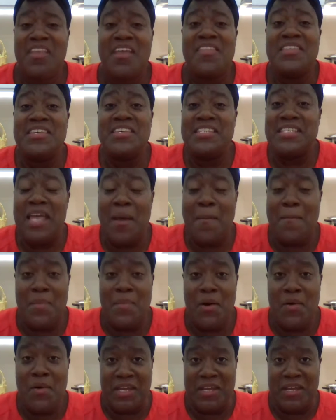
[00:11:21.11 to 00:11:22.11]
The
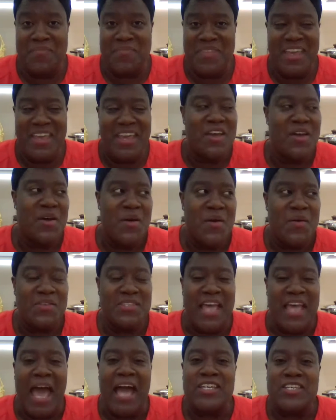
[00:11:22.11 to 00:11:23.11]
Zamboni
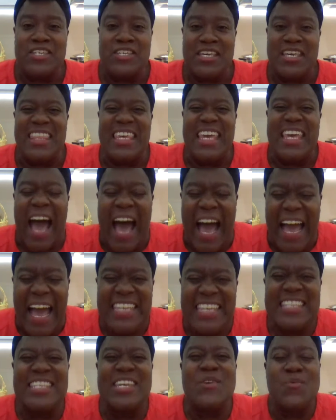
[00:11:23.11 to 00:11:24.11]
was actually the
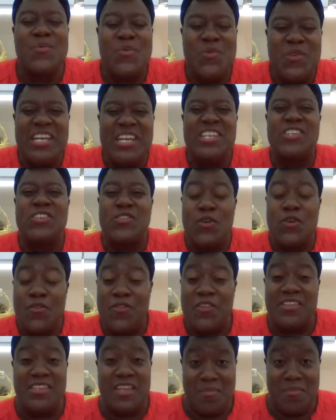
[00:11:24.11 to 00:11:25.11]
ice
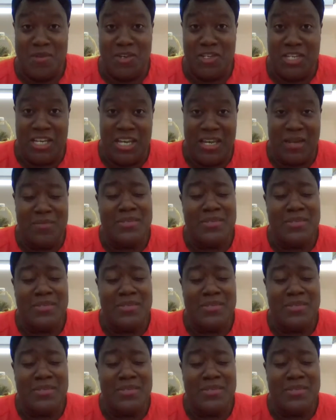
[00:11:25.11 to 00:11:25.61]
resurfacing machine.